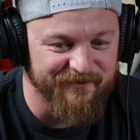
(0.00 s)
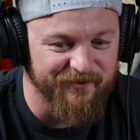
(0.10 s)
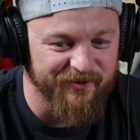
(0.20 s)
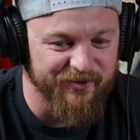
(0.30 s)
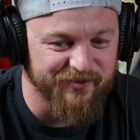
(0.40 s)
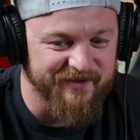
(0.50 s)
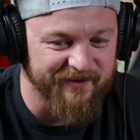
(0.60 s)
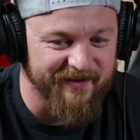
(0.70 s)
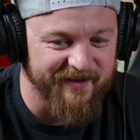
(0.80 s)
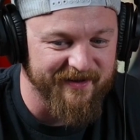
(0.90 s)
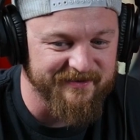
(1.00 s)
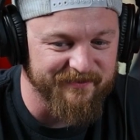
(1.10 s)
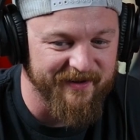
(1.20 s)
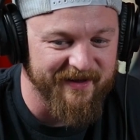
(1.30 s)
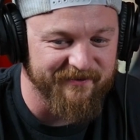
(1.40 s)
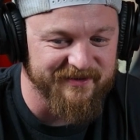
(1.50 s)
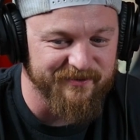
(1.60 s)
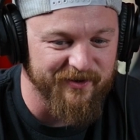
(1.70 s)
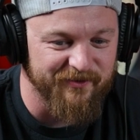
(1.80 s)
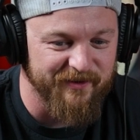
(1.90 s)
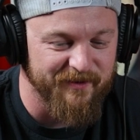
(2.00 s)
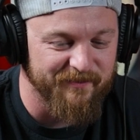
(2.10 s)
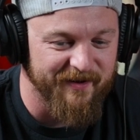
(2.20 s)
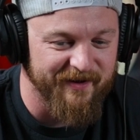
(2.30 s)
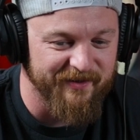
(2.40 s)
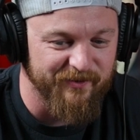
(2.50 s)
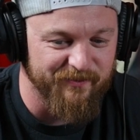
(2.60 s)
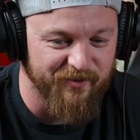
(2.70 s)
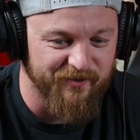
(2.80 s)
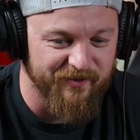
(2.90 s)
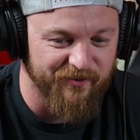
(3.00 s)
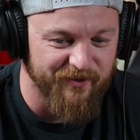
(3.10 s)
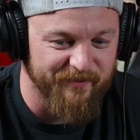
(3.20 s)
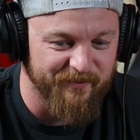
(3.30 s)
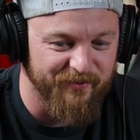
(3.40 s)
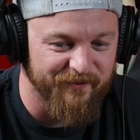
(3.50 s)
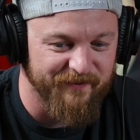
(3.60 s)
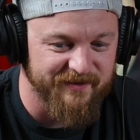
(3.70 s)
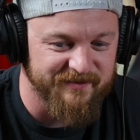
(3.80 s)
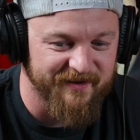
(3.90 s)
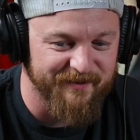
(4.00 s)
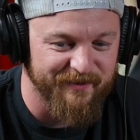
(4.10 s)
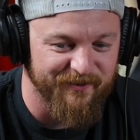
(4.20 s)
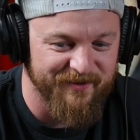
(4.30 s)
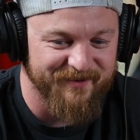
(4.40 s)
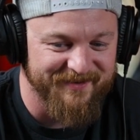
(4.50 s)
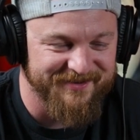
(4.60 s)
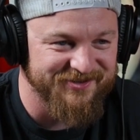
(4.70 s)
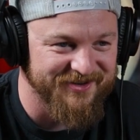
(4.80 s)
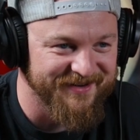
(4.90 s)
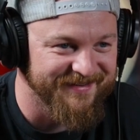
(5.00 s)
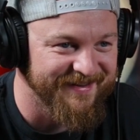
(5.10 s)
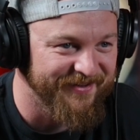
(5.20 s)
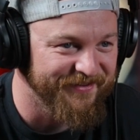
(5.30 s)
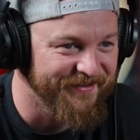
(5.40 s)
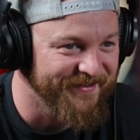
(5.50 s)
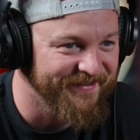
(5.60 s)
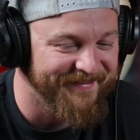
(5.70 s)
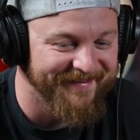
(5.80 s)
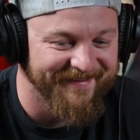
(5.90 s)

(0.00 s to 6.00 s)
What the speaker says: 4 news telecast by having someone creep up behind the reporter and hold up a profane sign about women's genitalia.